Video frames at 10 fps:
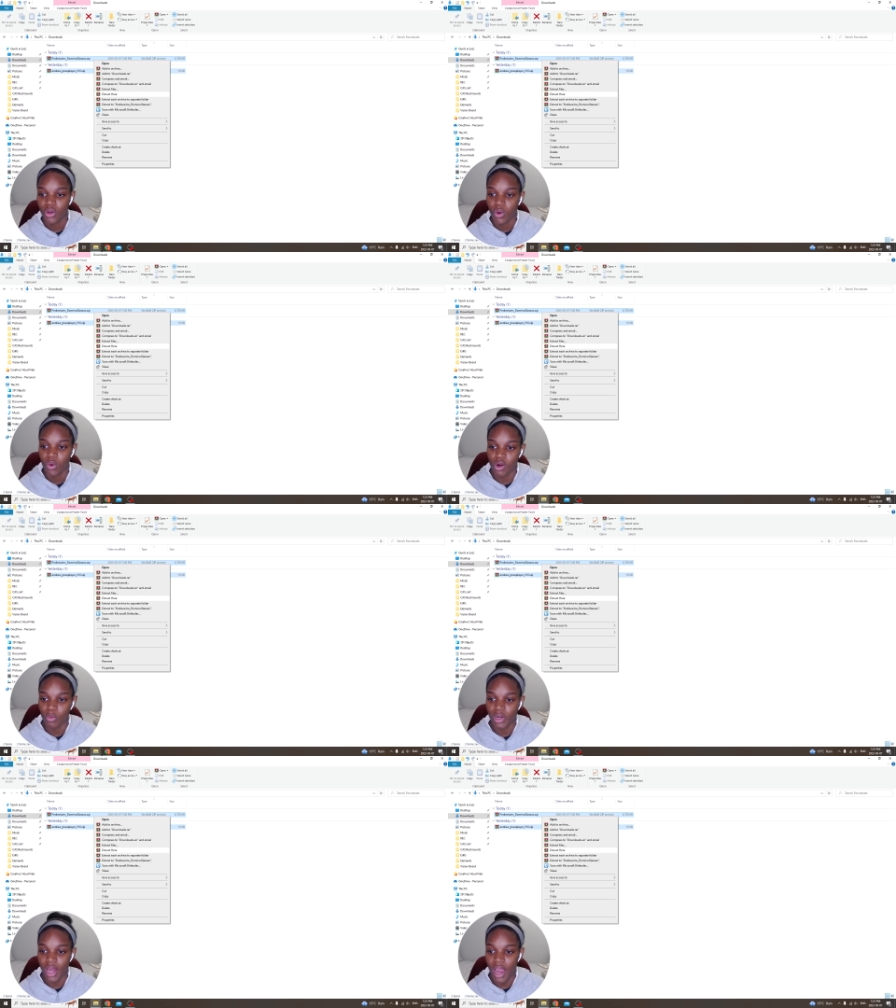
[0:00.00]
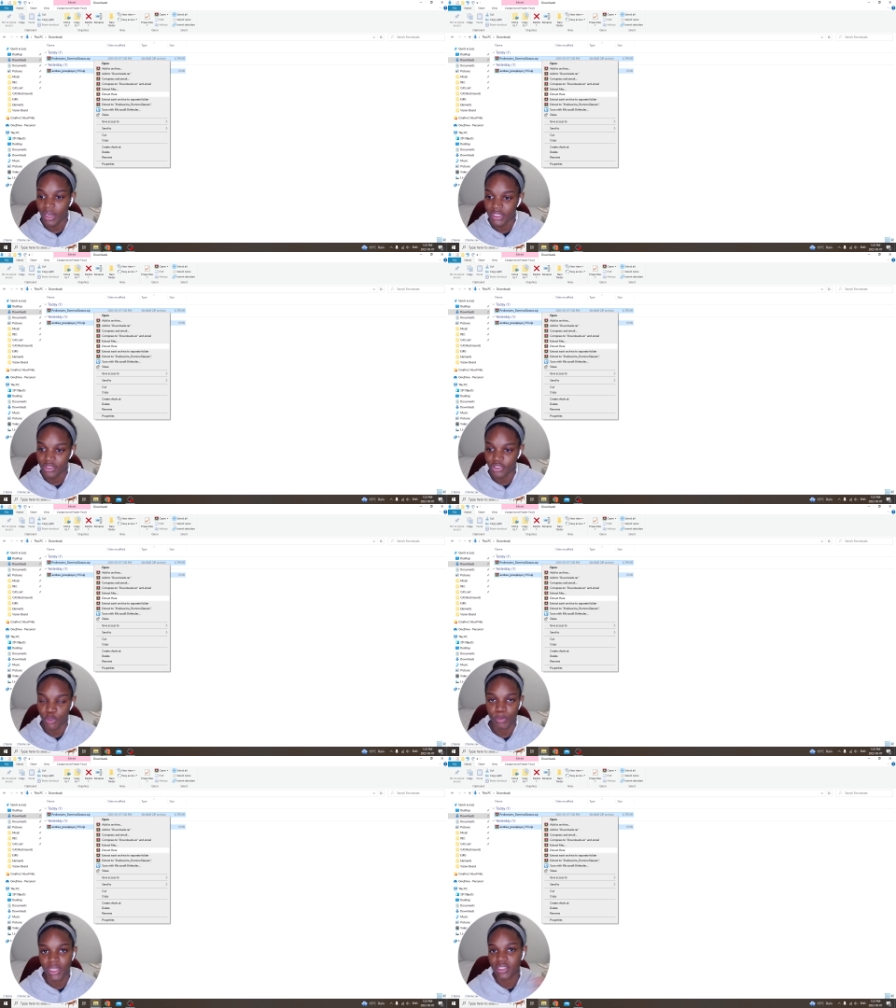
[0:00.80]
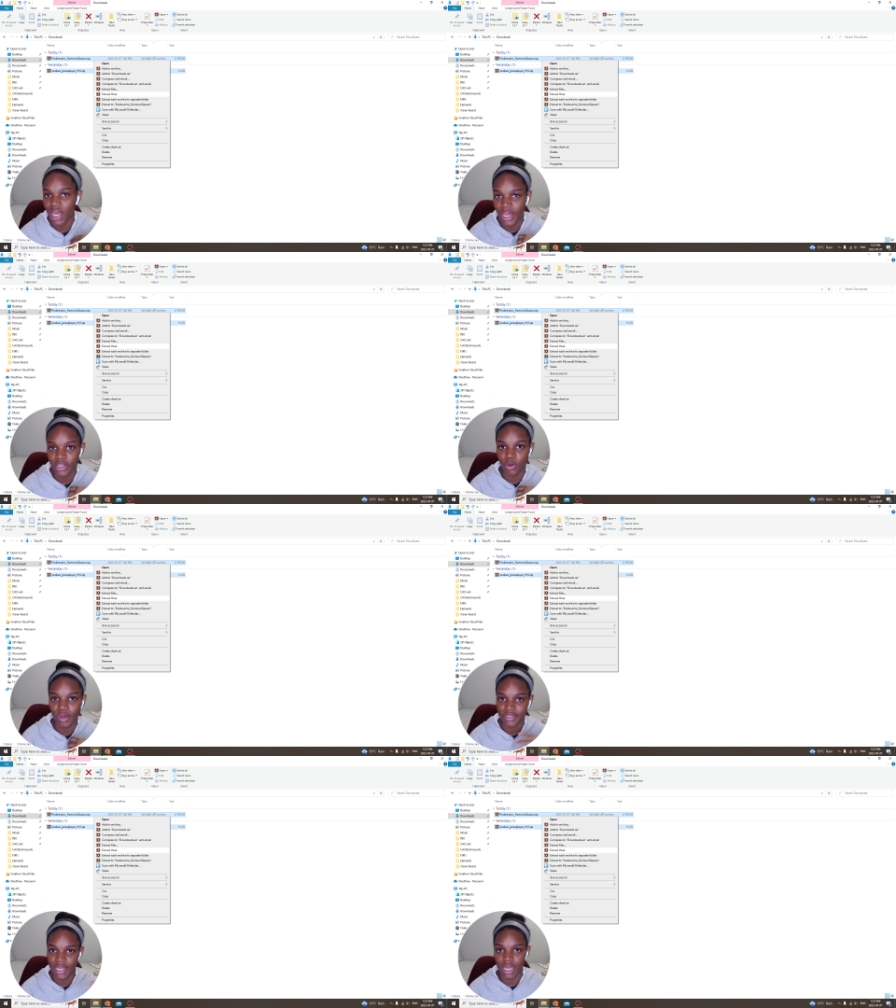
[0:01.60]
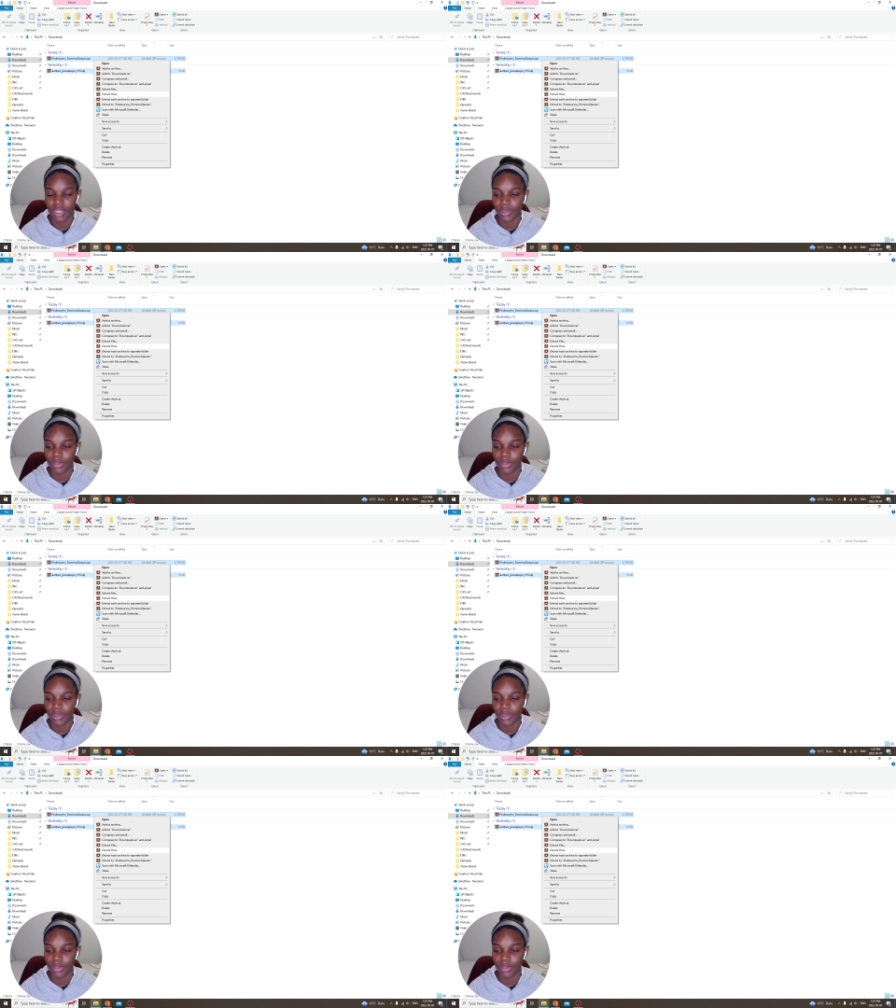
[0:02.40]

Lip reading: Or what I like to do, because I know exactly